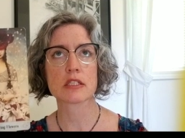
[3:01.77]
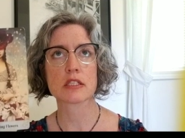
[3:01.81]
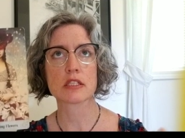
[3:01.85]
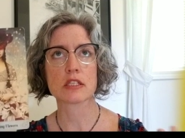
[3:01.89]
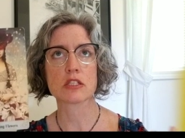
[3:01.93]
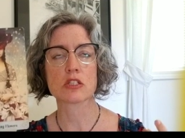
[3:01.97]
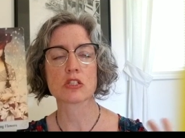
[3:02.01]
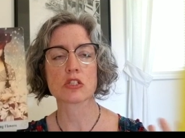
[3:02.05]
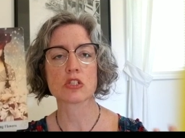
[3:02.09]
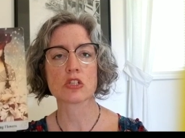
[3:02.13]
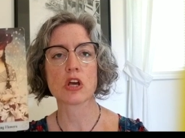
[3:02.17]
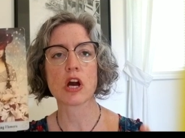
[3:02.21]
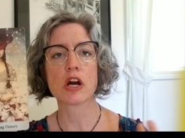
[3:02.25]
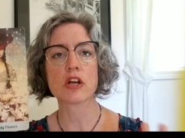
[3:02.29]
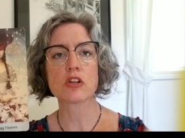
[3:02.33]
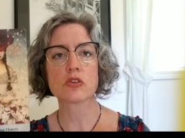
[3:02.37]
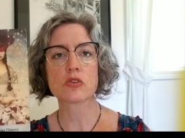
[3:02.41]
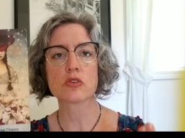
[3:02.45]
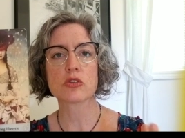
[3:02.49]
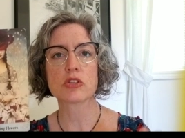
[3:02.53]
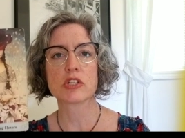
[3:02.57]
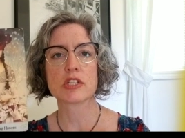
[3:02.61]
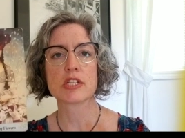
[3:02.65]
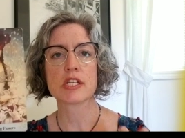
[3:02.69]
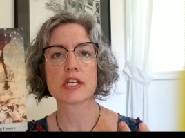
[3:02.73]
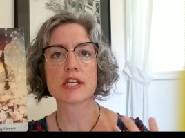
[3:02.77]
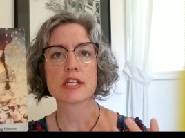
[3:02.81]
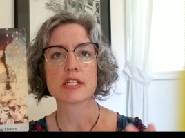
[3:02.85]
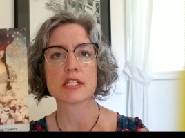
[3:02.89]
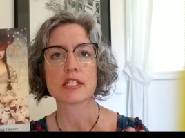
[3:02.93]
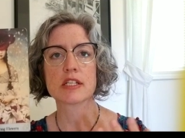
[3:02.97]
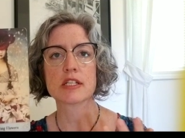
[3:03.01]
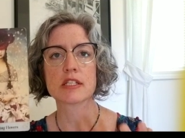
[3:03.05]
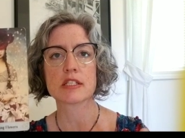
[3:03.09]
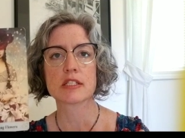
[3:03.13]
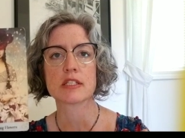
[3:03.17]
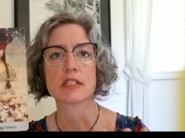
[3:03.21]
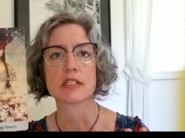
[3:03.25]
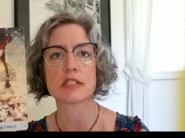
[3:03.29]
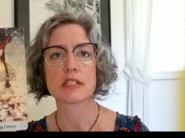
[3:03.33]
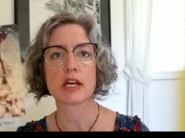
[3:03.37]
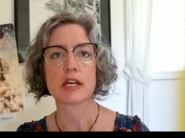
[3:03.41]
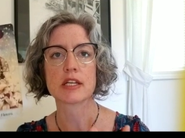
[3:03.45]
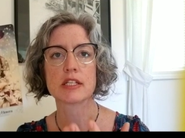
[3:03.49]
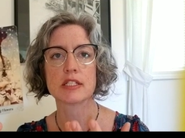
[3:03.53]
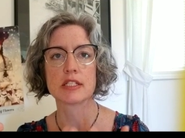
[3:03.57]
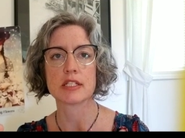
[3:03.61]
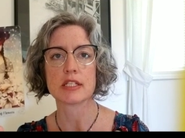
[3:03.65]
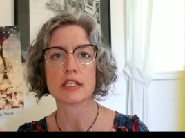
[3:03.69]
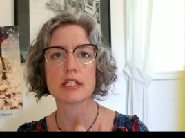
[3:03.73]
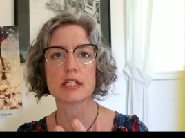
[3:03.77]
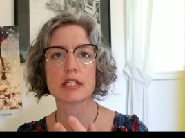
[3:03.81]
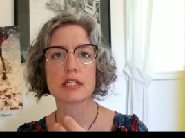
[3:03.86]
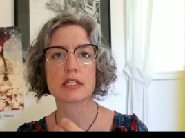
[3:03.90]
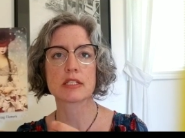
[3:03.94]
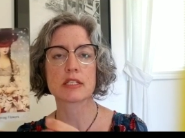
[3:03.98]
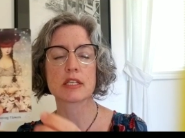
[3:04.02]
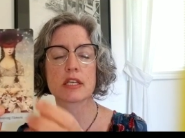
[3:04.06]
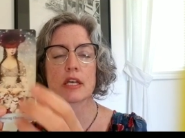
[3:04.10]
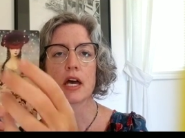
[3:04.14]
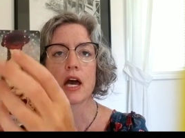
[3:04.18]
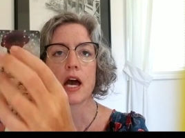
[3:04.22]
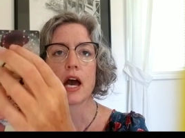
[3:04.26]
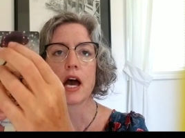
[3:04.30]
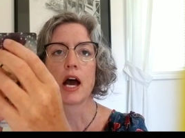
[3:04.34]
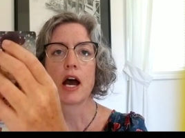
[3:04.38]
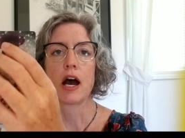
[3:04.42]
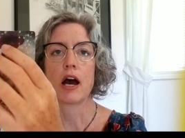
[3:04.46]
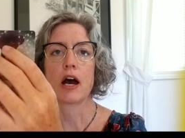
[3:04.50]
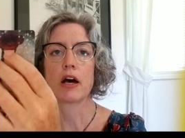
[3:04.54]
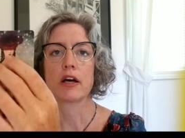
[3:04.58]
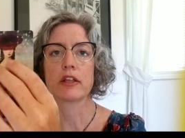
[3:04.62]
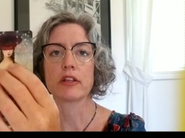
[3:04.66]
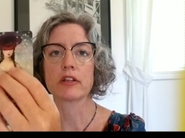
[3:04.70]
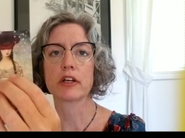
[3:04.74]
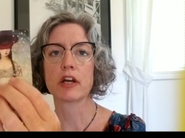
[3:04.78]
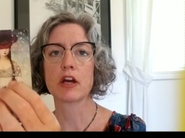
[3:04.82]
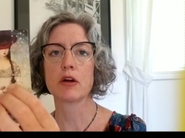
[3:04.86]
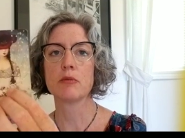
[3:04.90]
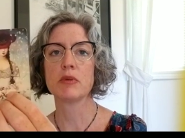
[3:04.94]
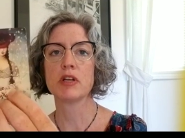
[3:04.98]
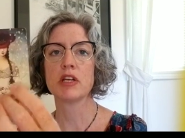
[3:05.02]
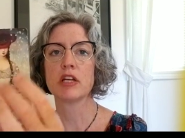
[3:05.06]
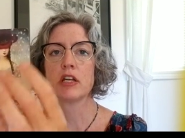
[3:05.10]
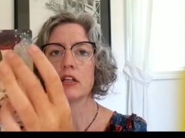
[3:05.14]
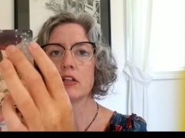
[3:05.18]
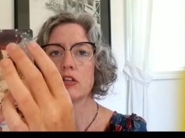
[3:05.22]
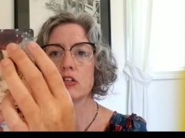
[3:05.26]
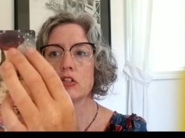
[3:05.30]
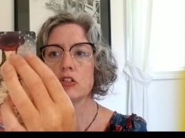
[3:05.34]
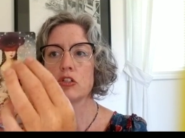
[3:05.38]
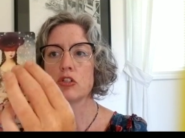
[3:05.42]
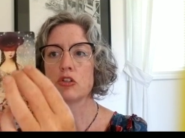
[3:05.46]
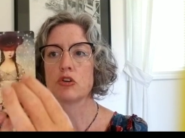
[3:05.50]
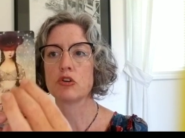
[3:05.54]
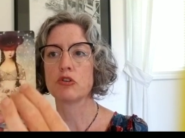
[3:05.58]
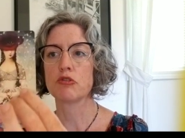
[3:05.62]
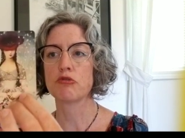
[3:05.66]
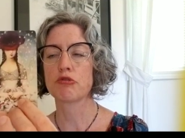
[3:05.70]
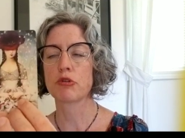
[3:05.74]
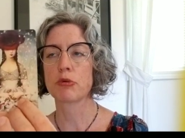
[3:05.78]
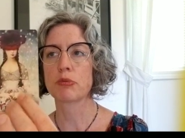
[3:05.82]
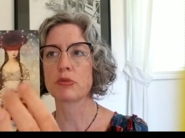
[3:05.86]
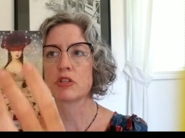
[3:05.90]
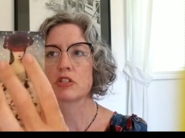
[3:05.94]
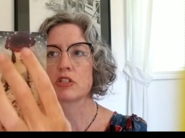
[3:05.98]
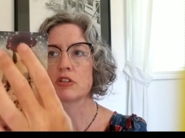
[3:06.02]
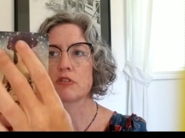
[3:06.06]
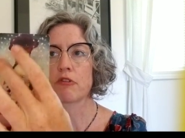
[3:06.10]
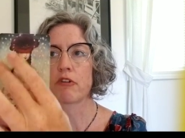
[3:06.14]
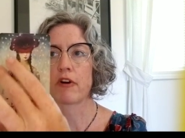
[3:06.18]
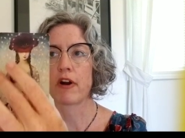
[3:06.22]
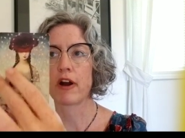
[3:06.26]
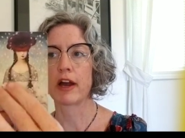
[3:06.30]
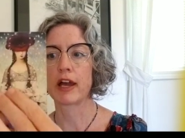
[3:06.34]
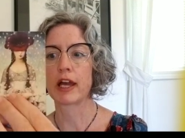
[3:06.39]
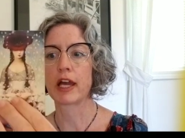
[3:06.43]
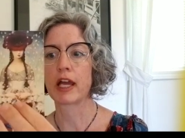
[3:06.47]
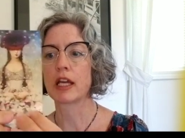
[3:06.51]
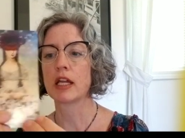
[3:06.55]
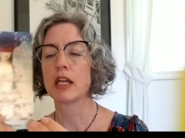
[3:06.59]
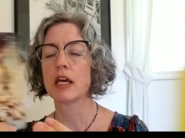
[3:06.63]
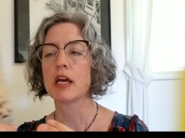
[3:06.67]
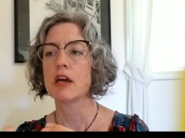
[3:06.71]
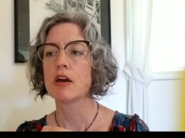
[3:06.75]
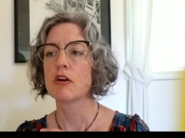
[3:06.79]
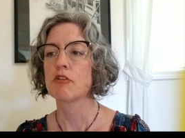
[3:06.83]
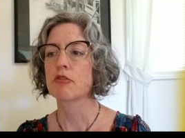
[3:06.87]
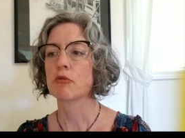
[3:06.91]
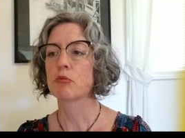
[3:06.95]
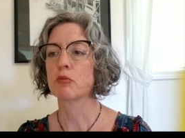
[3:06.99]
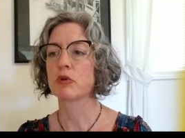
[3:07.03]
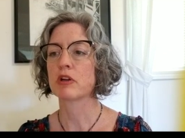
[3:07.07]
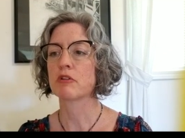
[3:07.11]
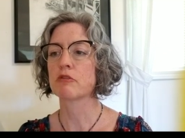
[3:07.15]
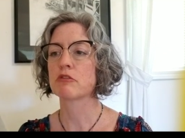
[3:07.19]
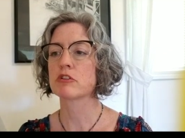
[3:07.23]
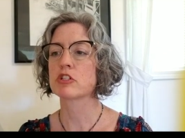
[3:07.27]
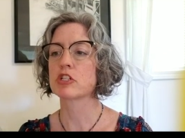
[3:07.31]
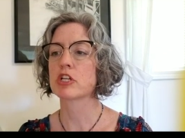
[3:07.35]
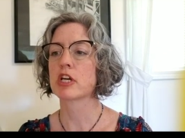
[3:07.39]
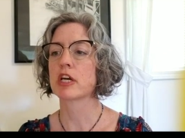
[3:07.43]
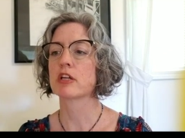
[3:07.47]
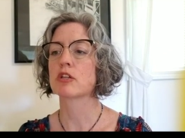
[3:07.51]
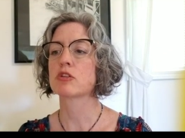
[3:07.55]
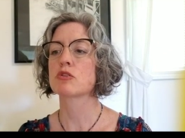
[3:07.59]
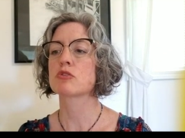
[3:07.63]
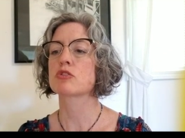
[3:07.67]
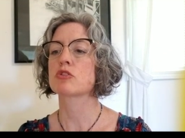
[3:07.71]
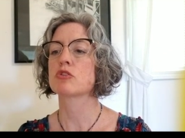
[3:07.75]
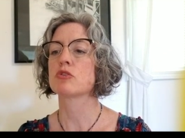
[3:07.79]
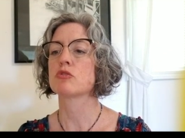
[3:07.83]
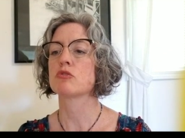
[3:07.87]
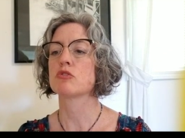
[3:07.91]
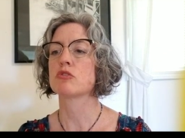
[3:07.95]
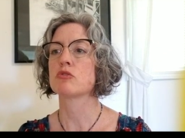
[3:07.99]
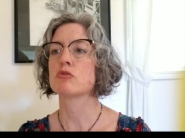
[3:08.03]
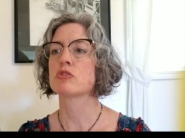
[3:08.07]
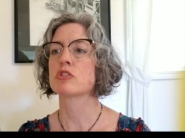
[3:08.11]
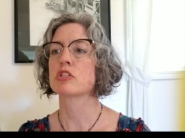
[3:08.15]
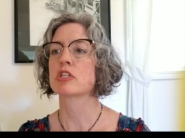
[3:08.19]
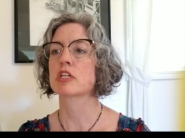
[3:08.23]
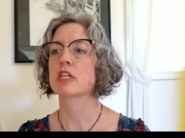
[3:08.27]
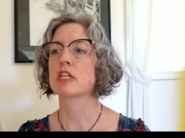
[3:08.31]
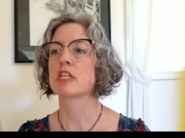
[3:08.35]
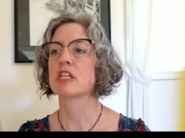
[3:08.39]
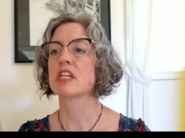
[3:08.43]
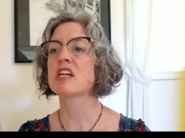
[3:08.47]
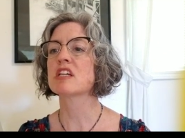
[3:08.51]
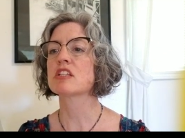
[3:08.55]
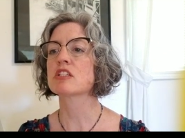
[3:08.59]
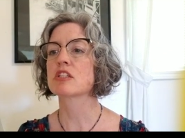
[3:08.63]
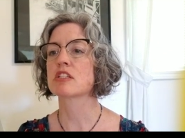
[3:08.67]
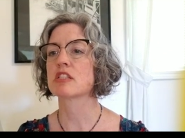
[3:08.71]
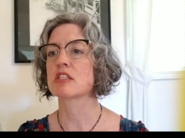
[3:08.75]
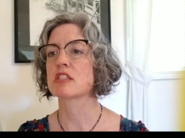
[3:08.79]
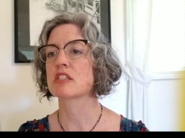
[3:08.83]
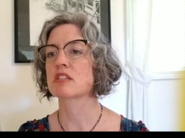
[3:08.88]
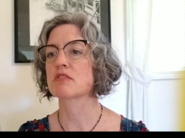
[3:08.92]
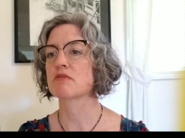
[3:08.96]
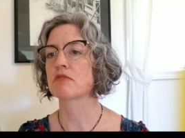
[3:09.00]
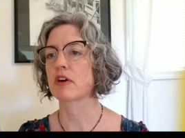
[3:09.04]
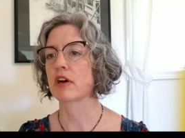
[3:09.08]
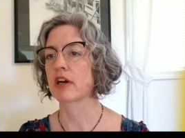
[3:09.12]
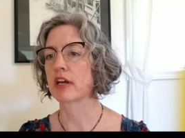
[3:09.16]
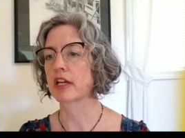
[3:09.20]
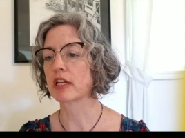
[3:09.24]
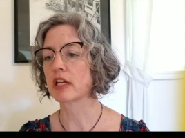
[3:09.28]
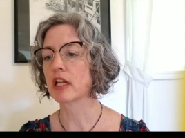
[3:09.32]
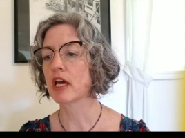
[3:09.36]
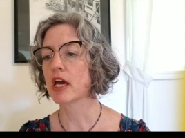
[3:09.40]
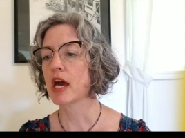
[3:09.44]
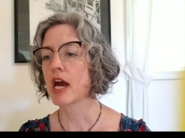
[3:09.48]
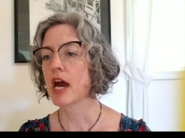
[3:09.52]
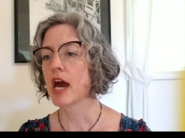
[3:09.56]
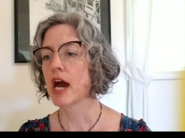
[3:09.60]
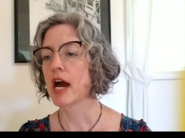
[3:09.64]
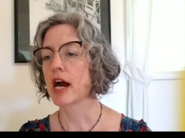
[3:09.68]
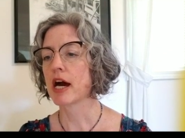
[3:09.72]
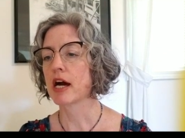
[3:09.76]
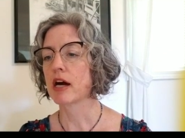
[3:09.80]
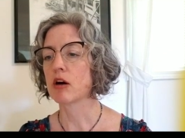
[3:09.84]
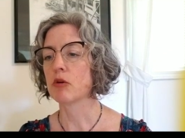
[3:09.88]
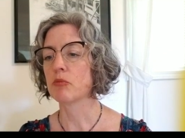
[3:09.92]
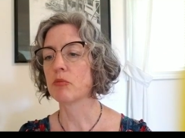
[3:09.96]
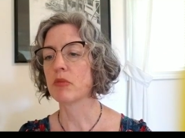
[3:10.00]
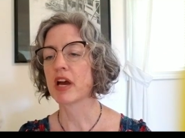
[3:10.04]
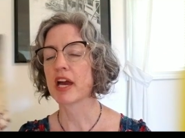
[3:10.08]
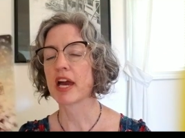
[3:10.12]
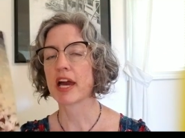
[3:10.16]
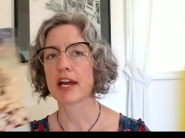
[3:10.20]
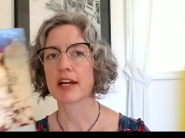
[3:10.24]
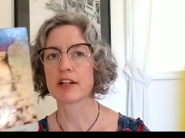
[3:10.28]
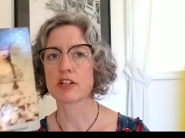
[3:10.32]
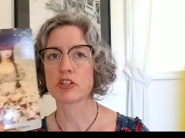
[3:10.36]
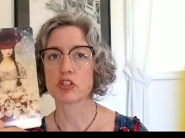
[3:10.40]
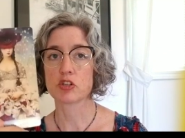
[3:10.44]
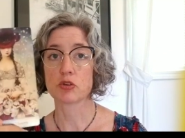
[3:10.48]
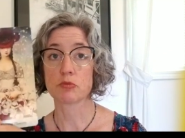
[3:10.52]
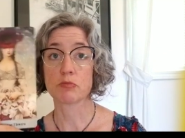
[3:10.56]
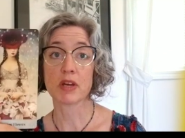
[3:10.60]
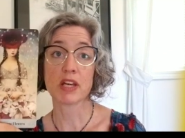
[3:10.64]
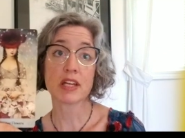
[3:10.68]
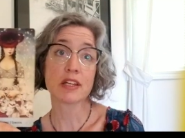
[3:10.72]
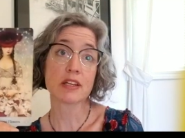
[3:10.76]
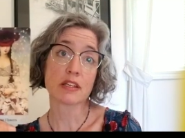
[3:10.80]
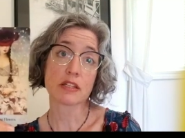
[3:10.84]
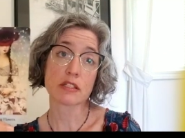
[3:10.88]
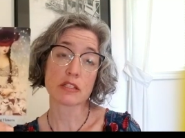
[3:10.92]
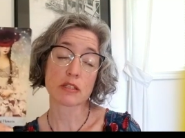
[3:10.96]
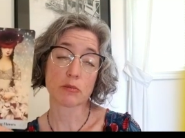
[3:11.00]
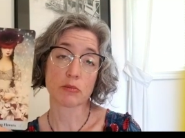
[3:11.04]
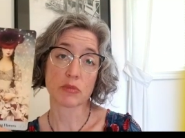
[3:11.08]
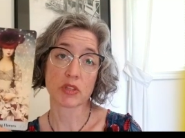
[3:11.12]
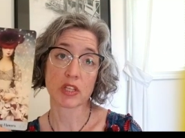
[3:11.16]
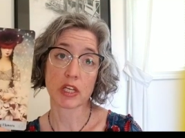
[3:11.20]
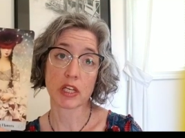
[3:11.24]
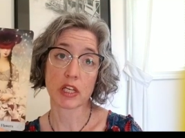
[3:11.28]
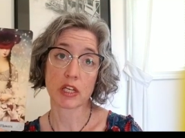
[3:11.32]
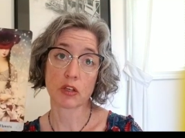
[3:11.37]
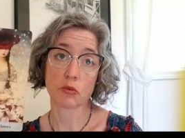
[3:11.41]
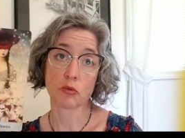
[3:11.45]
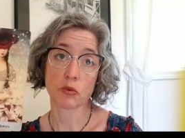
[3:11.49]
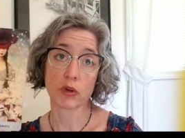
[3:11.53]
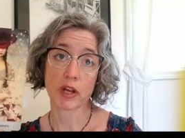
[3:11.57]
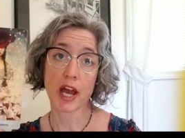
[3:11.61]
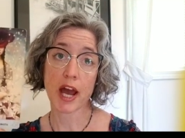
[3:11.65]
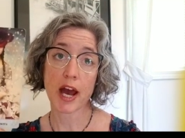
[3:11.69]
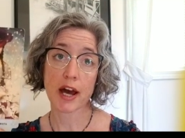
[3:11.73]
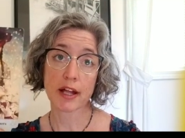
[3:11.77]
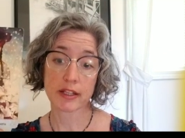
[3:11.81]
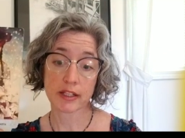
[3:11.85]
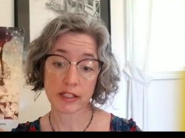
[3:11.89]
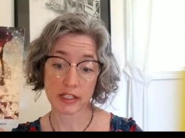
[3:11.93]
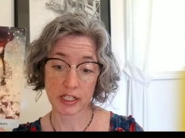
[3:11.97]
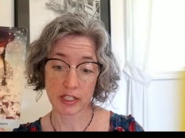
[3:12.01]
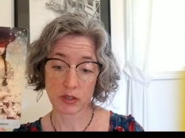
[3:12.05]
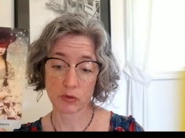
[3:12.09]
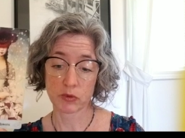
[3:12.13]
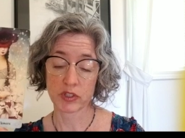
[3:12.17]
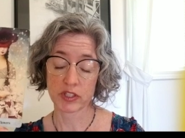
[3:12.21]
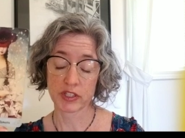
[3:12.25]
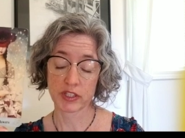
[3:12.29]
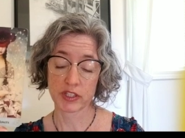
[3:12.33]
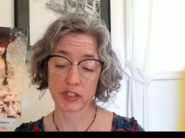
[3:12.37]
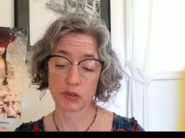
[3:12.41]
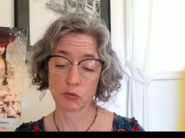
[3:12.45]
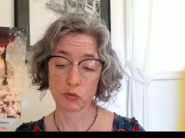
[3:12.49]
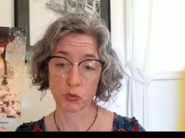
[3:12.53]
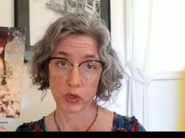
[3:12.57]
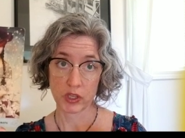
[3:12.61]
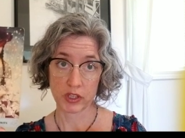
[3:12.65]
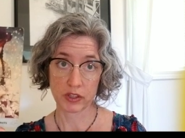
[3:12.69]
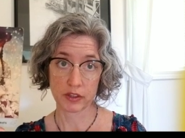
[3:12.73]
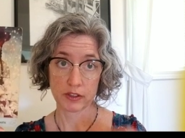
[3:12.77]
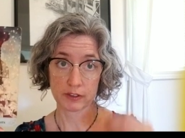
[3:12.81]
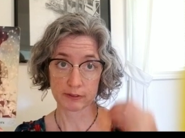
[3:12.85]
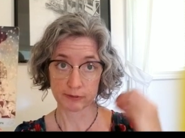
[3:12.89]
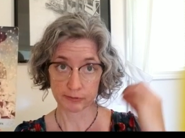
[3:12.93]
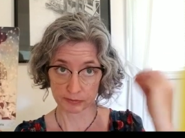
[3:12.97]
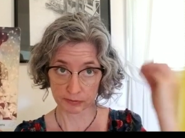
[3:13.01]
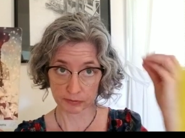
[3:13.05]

these understandings these ideas uh, that coming into you from the divine from whatever channels you use to connect to the divine um, and you're making something in reality with with